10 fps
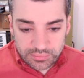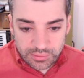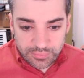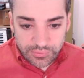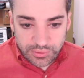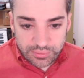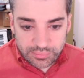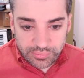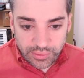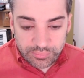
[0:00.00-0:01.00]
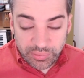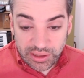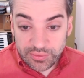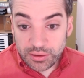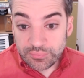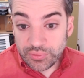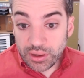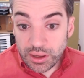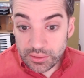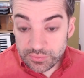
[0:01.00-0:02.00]
of the, the pantheon of the
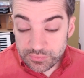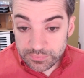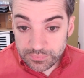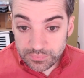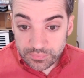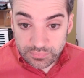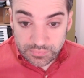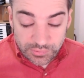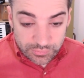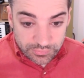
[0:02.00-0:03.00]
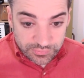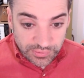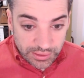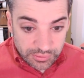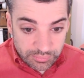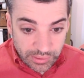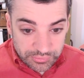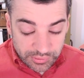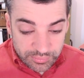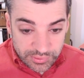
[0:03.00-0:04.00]
gods who sat on
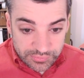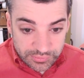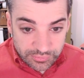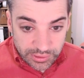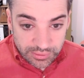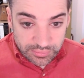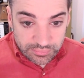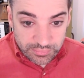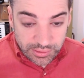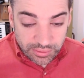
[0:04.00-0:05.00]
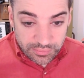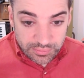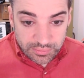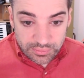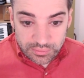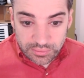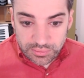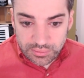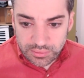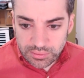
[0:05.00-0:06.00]
Mount Olympus in Greek myth.
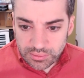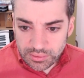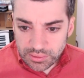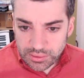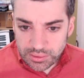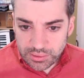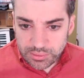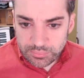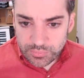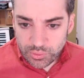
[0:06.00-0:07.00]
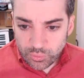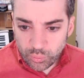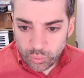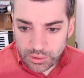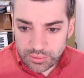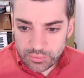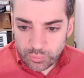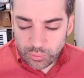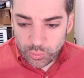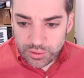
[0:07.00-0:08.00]
Um, one
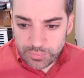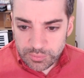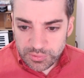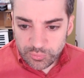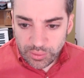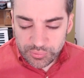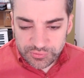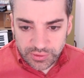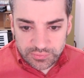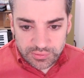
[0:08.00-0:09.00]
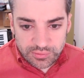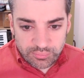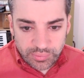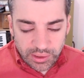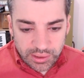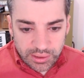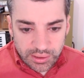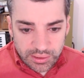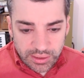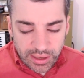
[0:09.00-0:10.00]
where one might be represented by
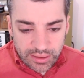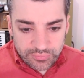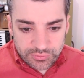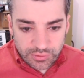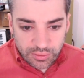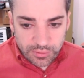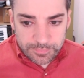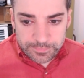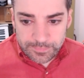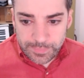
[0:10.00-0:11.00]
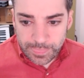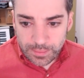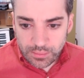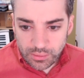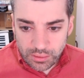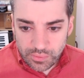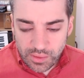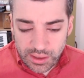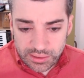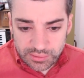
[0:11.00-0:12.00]
an avatar.
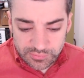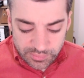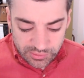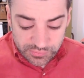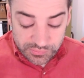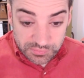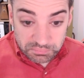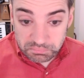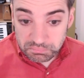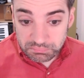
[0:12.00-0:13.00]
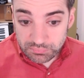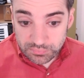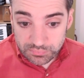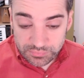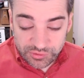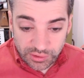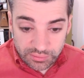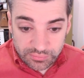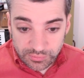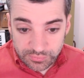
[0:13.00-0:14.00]
Online, I suppose,
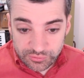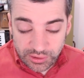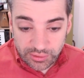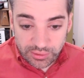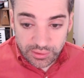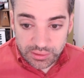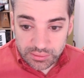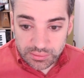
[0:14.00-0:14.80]
gen- sort of generically.